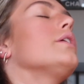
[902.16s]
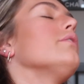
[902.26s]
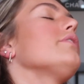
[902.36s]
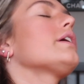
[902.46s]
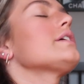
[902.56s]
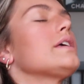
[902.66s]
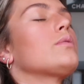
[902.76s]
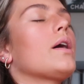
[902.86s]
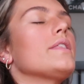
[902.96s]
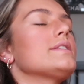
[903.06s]
I don't think I said
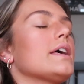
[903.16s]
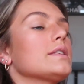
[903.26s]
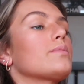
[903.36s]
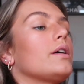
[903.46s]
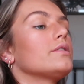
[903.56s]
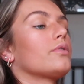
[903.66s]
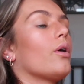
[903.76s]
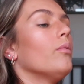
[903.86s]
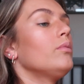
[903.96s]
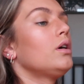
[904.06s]
where this setting spray is
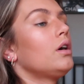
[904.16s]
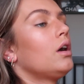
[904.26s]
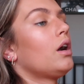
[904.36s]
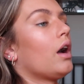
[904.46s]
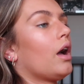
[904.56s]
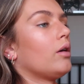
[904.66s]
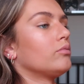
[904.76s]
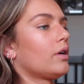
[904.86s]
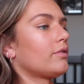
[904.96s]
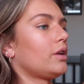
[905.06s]
from.
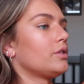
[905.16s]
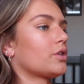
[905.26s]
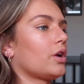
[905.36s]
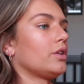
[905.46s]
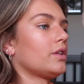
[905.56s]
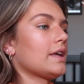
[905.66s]
Revolution.